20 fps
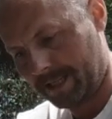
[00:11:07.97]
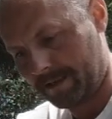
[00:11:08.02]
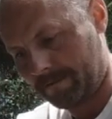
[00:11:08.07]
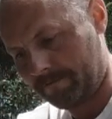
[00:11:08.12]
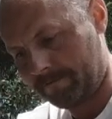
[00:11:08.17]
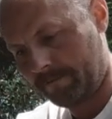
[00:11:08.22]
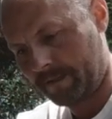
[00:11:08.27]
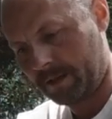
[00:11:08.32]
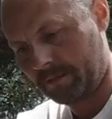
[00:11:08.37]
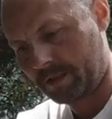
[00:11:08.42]
I'm
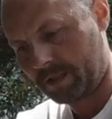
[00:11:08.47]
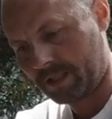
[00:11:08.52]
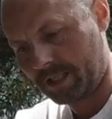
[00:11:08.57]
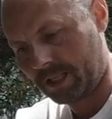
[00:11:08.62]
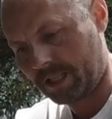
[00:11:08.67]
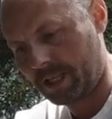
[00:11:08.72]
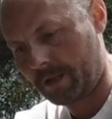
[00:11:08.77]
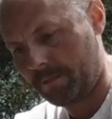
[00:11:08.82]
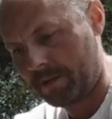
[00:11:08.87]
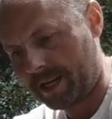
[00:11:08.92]
just going to keep it
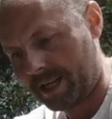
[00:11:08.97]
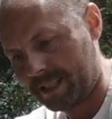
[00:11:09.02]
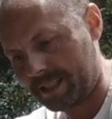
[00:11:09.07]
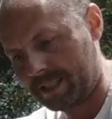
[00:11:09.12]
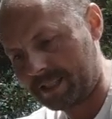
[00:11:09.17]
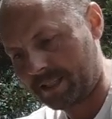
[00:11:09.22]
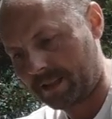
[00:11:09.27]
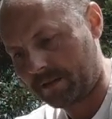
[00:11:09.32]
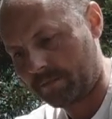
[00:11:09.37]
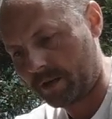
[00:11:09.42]
as is at the
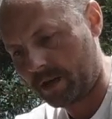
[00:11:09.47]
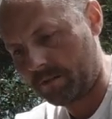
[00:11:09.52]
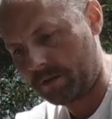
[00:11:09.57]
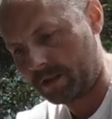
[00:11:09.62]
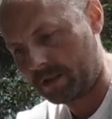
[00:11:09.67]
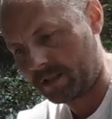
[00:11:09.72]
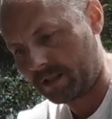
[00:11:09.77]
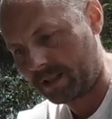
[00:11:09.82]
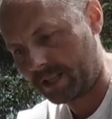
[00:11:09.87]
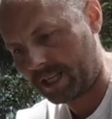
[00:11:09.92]
moment until I
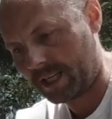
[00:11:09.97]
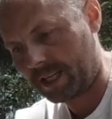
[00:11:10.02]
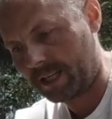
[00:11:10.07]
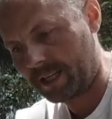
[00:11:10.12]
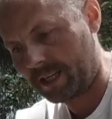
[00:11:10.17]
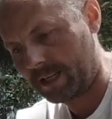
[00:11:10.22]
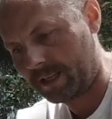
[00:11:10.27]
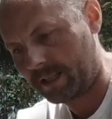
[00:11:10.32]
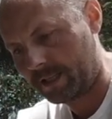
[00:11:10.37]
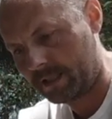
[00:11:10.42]
get it in
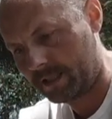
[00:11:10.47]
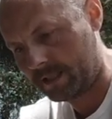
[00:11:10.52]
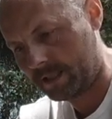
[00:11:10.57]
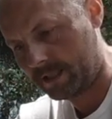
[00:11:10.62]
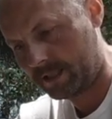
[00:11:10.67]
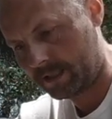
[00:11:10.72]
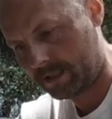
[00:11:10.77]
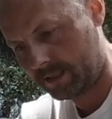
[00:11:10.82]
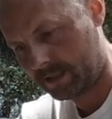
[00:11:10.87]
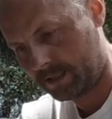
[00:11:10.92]

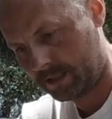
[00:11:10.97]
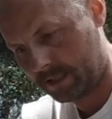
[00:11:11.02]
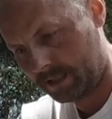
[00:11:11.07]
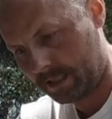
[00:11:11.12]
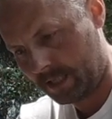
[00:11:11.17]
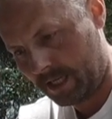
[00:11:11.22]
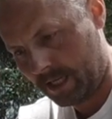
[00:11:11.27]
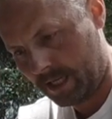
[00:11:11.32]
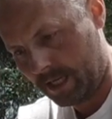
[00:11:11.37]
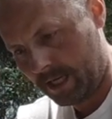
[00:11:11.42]

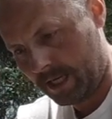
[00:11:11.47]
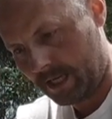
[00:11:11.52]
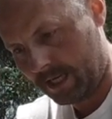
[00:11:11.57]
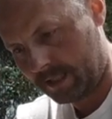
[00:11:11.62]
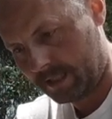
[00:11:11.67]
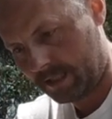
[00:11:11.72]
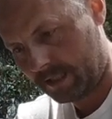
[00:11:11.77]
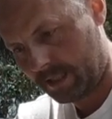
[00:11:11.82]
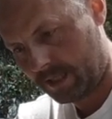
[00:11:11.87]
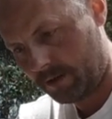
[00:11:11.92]
and see
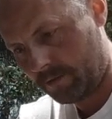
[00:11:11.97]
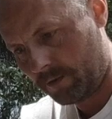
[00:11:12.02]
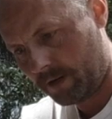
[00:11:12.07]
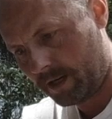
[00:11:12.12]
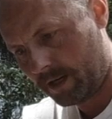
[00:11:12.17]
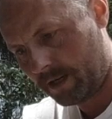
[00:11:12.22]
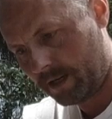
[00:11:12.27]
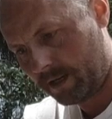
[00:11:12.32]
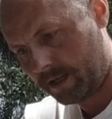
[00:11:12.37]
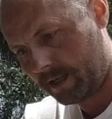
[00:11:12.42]
where
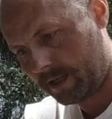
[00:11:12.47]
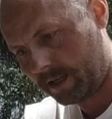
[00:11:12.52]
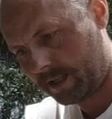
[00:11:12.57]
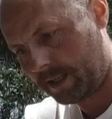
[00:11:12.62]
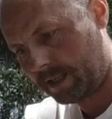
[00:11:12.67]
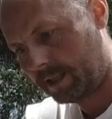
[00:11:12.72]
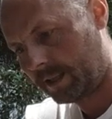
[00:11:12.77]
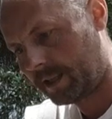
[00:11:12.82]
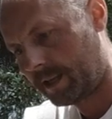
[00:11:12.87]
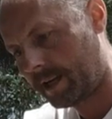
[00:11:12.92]
I need that.